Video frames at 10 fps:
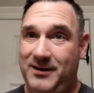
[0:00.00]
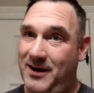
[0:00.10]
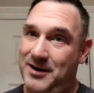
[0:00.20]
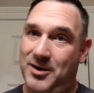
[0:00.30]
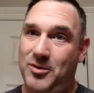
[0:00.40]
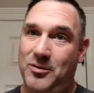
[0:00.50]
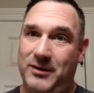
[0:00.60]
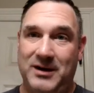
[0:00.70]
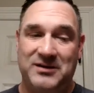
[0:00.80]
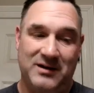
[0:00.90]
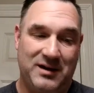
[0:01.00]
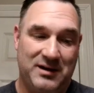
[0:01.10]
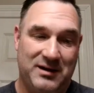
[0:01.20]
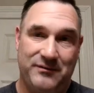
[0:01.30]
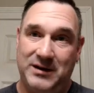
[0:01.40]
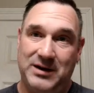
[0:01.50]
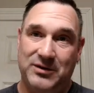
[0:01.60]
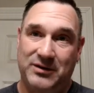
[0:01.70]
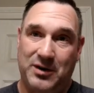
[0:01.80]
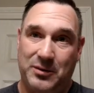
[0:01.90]
I know these videos
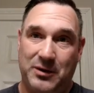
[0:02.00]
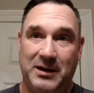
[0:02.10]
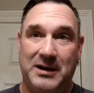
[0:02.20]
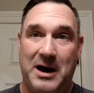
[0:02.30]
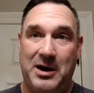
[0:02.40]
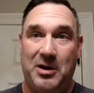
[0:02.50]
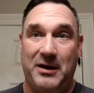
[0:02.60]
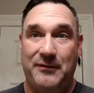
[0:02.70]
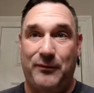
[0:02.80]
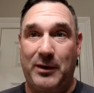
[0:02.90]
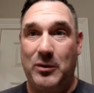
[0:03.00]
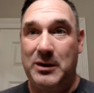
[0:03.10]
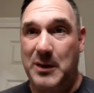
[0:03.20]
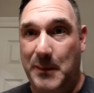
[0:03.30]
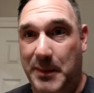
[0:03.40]
are really not all that frequent,